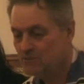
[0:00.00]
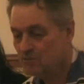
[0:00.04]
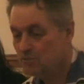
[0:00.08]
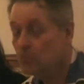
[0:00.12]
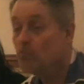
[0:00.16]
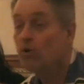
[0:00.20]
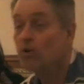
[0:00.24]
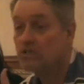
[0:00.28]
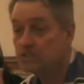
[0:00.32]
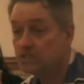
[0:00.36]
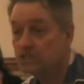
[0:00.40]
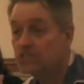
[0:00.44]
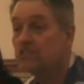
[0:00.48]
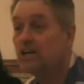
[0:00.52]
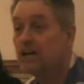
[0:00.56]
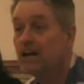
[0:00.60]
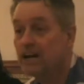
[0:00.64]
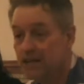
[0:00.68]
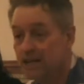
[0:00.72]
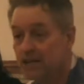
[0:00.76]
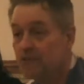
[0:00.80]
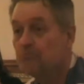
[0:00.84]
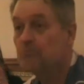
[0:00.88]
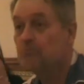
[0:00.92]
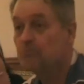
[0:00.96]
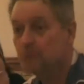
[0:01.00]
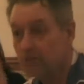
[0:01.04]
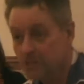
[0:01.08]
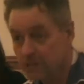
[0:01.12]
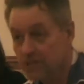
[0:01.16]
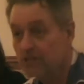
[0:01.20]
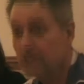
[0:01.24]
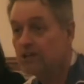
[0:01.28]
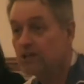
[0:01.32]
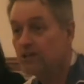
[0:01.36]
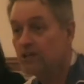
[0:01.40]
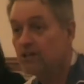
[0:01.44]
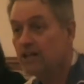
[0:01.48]
one-sided
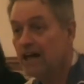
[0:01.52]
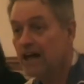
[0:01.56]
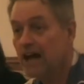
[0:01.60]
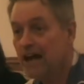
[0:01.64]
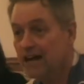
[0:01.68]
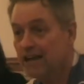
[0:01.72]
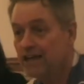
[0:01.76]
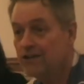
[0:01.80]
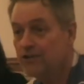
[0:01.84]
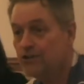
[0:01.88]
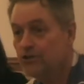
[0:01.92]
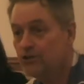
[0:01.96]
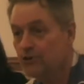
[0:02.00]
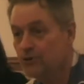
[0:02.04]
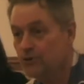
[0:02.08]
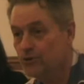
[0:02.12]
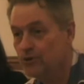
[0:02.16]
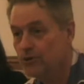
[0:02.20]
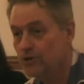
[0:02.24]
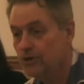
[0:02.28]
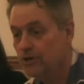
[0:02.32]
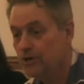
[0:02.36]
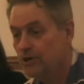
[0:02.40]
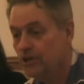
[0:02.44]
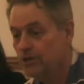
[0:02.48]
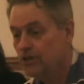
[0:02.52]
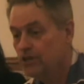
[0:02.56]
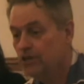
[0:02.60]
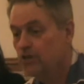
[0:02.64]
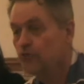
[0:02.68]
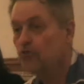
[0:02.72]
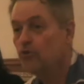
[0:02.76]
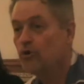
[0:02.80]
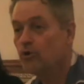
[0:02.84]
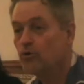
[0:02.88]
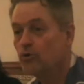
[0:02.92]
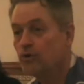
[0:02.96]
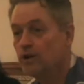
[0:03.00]
political attitude,
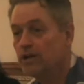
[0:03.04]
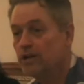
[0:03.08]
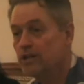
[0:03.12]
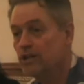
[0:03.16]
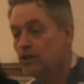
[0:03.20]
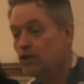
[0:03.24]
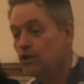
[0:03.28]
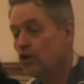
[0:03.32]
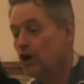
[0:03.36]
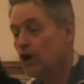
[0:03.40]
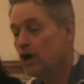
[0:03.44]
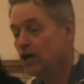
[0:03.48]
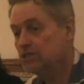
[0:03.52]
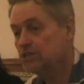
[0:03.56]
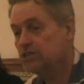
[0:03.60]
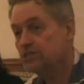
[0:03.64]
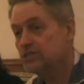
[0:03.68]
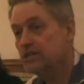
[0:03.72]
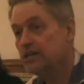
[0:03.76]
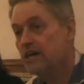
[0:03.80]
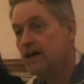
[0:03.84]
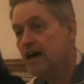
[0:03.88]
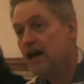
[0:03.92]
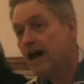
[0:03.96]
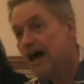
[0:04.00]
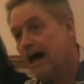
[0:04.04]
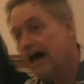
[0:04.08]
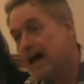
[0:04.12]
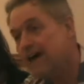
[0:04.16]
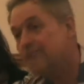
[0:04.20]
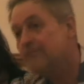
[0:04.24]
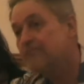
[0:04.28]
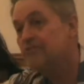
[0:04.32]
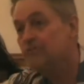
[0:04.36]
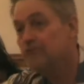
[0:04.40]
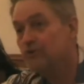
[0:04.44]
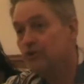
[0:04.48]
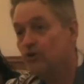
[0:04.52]
you've already lost half
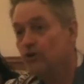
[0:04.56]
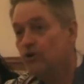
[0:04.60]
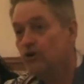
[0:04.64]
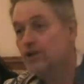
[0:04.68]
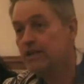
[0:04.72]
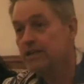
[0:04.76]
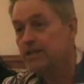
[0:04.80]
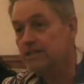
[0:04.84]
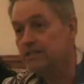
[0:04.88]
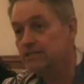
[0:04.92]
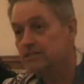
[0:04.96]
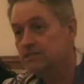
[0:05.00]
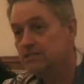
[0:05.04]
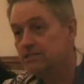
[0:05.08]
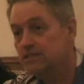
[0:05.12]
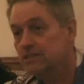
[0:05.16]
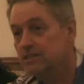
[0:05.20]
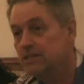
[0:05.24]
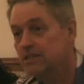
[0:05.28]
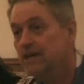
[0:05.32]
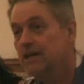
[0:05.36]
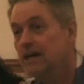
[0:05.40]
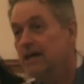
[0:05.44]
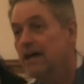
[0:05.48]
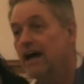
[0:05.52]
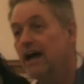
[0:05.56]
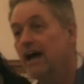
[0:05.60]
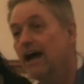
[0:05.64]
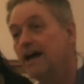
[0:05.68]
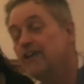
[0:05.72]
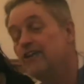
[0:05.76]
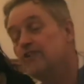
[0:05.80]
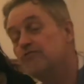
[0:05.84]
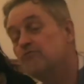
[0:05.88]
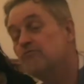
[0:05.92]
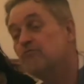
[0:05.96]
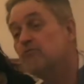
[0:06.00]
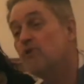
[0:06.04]
of your audience, and
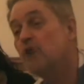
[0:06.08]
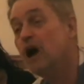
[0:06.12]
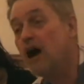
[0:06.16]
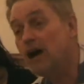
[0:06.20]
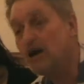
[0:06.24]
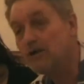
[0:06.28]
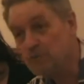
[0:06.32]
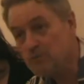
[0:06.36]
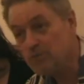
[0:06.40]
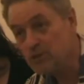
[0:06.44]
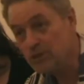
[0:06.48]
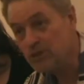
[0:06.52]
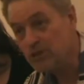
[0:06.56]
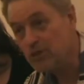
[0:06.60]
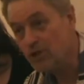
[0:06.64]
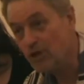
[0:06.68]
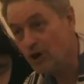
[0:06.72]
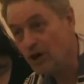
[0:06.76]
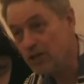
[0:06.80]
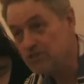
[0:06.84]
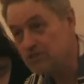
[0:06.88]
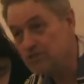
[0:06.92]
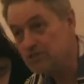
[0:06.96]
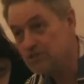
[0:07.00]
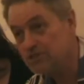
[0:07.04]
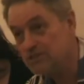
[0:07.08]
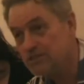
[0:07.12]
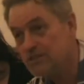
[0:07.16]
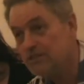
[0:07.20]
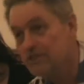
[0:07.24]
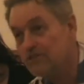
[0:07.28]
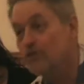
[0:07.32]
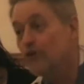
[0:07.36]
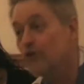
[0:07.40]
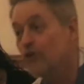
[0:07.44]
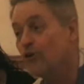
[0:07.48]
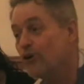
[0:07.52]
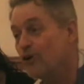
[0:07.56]
you've probably lost
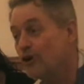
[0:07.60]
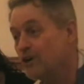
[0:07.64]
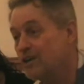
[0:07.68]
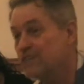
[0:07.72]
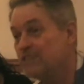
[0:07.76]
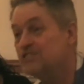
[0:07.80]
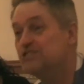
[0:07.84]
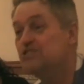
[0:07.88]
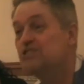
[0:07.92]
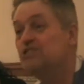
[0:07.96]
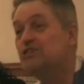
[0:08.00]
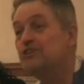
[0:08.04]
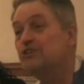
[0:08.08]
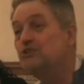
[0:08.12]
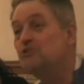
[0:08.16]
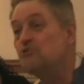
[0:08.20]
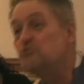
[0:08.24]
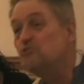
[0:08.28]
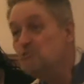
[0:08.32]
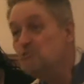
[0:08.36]
the audience that you